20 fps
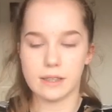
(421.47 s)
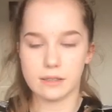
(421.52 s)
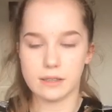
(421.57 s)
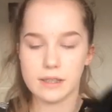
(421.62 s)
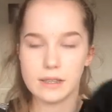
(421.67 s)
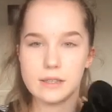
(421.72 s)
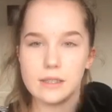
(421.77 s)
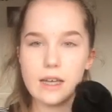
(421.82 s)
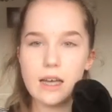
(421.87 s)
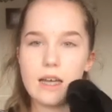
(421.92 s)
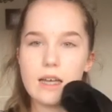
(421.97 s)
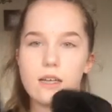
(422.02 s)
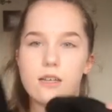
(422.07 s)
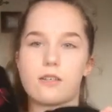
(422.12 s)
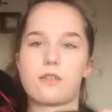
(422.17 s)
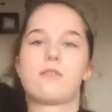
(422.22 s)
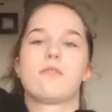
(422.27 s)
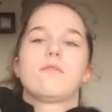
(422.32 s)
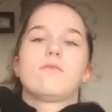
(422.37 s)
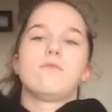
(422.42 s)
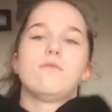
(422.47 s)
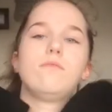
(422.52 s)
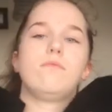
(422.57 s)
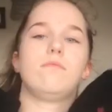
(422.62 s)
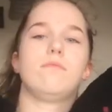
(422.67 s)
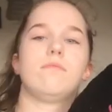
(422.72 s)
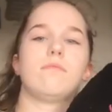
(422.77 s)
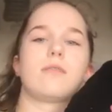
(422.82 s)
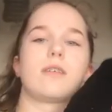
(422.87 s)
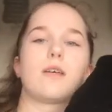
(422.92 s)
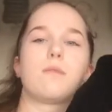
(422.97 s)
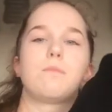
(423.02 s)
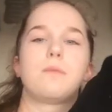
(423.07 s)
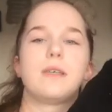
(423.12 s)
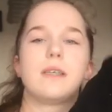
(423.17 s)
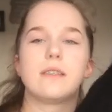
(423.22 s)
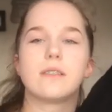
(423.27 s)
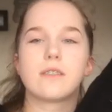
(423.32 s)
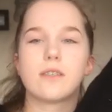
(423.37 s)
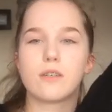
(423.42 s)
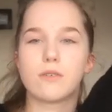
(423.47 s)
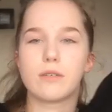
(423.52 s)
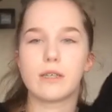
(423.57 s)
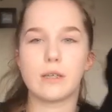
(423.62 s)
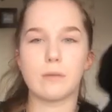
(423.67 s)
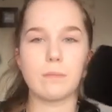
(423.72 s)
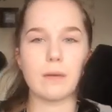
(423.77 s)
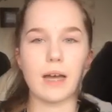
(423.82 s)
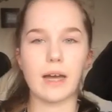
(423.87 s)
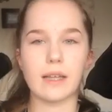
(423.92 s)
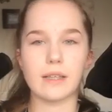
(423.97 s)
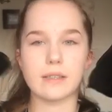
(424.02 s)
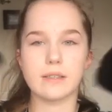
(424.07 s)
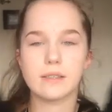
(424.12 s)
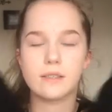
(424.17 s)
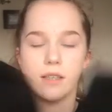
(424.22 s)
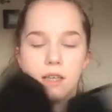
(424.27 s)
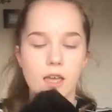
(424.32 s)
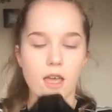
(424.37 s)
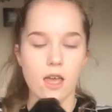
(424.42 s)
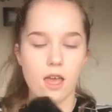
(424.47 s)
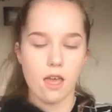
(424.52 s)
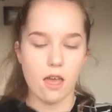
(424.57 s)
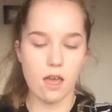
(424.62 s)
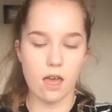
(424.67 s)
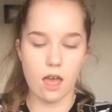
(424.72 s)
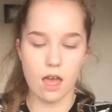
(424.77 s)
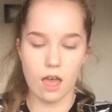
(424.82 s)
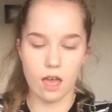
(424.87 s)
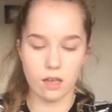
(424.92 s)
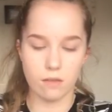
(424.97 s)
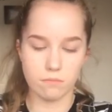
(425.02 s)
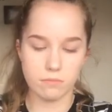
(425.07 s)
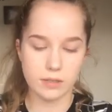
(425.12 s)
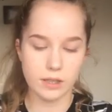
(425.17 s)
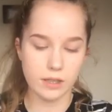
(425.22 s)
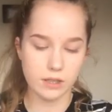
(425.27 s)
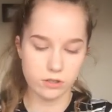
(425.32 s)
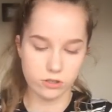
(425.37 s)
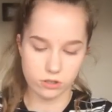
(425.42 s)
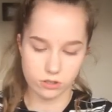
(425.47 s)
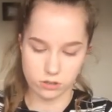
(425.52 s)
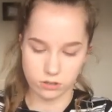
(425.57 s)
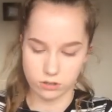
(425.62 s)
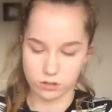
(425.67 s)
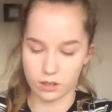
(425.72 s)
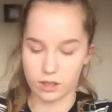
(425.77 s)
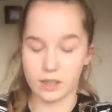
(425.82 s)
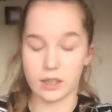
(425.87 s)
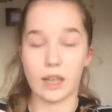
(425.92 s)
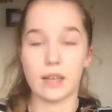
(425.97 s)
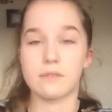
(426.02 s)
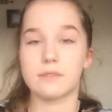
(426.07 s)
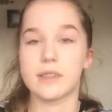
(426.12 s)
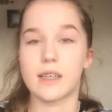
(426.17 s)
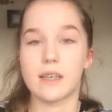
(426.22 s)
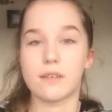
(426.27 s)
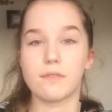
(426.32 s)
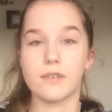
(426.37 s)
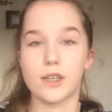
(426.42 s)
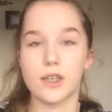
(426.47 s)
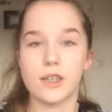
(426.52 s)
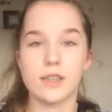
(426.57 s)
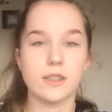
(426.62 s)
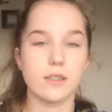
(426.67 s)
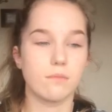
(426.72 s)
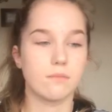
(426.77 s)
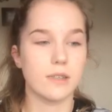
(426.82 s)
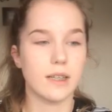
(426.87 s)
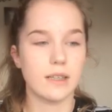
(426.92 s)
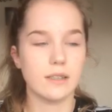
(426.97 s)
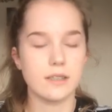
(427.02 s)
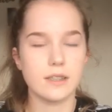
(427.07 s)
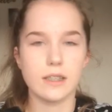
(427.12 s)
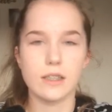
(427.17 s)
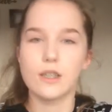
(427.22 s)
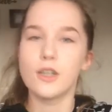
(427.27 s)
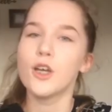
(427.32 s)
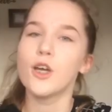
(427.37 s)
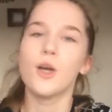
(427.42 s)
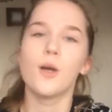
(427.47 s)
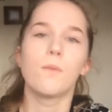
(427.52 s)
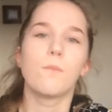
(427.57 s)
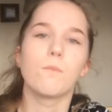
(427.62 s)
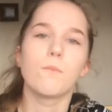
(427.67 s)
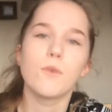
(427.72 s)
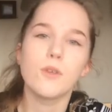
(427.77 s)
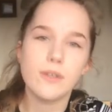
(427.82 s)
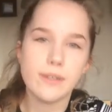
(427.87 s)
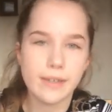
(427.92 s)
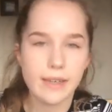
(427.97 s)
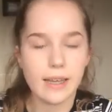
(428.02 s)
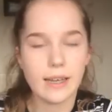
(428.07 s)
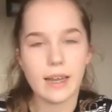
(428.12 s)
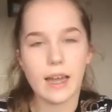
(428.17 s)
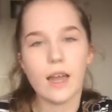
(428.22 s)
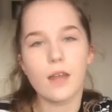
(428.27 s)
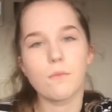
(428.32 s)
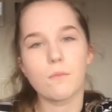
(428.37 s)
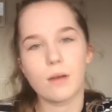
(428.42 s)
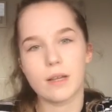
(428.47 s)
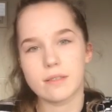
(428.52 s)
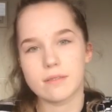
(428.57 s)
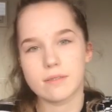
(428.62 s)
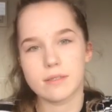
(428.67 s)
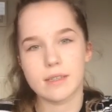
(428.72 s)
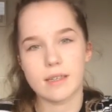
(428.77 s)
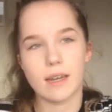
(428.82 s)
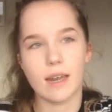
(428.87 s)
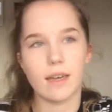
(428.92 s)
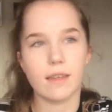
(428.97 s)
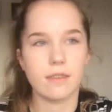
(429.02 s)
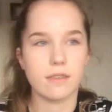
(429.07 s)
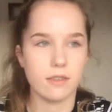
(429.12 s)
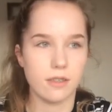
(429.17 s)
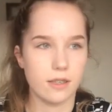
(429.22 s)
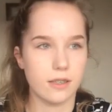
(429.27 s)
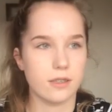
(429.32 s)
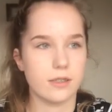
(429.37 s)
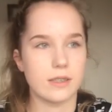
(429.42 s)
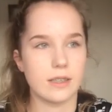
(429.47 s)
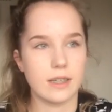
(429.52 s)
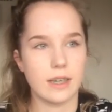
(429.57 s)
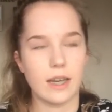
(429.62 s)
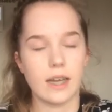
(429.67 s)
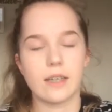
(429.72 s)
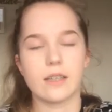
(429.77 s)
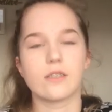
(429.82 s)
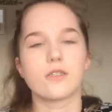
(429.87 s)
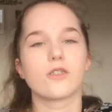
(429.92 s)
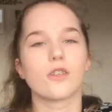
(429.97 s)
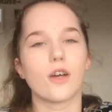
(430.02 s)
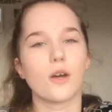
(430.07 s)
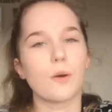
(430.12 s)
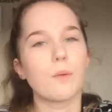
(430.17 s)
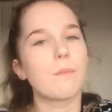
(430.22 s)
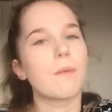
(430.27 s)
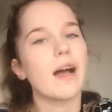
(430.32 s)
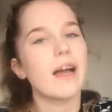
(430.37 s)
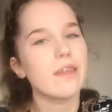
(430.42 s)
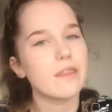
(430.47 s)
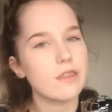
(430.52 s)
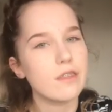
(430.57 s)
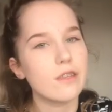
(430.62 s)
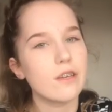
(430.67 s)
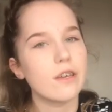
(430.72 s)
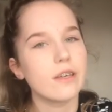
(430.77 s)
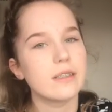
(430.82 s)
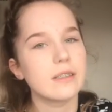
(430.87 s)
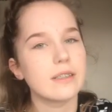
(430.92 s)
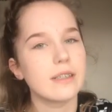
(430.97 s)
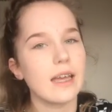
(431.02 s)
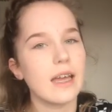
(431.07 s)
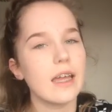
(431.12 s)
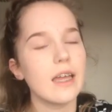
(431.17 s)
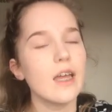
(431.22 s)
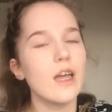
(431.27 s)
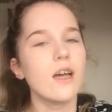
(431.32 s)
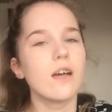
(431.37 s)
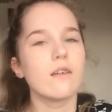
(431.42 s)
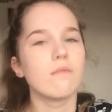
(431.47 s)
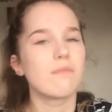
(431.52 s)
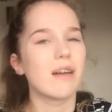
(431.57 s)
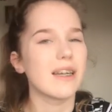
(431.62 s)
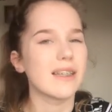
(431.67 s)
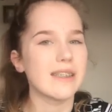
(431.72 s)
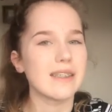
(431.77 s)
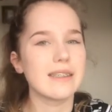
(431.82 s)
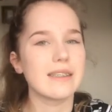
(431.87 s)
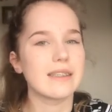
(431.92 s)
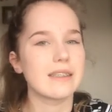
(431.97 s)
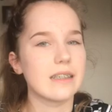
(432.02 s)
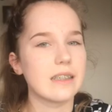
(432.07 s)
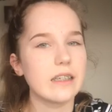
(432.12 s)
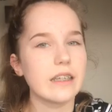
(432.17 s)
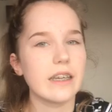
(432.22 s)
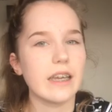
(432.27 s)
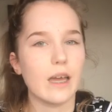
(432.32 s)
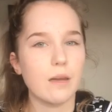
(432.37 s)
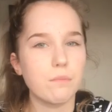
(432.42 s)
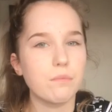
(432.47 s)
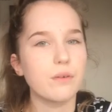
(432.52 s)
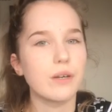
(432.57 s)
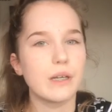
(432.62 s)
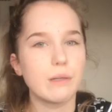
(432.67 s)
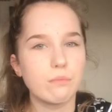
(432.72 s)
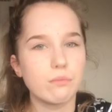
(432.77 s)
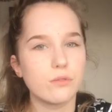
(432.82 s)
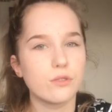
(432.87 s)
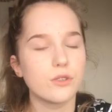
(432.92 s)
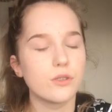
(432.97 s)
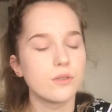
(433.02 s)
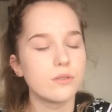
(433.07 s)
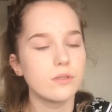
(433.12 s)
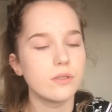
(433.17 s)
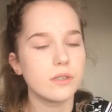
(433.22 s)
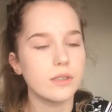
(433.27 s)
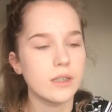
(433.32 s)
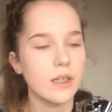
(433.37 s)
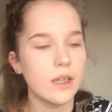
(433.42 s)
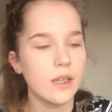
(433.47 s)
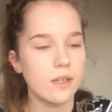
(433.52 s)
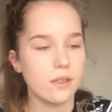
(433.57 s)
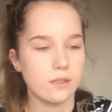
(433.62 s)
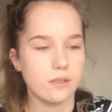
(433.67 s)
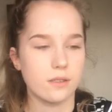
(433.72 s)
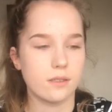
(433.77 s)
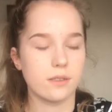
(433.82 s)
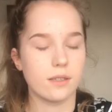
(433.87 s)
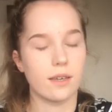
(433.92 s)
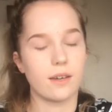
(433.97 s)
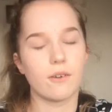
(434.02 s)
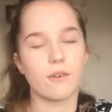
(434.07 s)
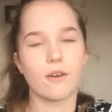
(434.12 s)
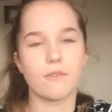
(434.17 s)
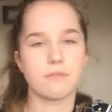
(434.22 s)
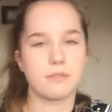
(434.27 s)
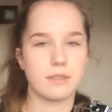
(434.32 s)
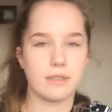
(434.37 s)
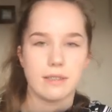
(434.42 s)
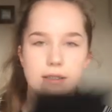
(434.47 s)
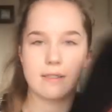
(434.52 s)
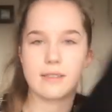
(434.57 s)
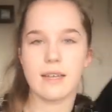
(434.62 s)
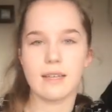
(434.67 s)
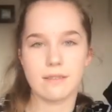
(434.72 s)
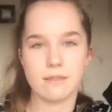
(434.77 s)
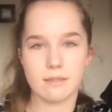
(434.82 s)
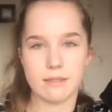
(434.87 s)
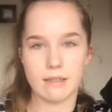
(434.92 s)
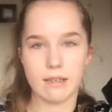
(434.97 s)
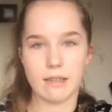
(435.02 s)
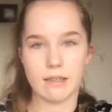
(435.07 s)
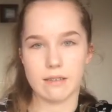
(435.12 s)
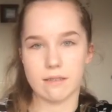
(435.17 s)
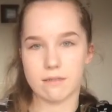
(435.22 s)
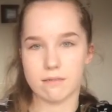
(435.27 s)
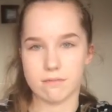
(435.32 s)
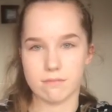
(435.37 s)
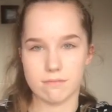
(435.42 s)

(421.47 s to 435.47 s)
these are ooh, Capezio knee pads. Um, these are just a lifesaver because I'm dancing Monday night, Wednesday night, Thursday night. So by Thursday, my knees can get pretty bruised. So obviously dancing